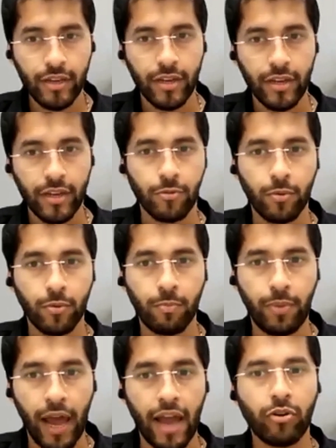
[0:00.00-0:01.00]
if you
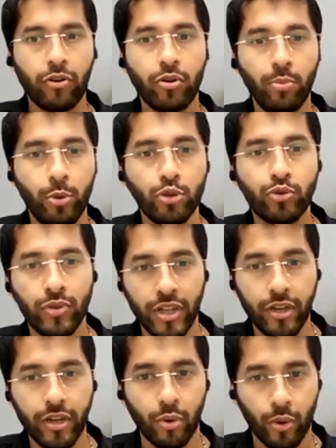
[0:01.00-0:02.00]
plan on mutually
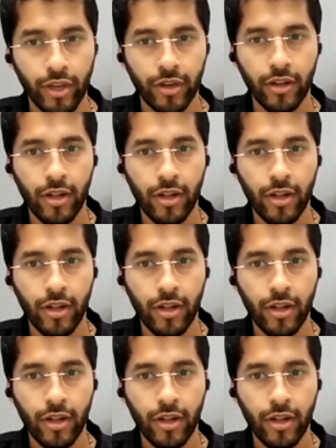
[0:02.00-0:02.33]
growing,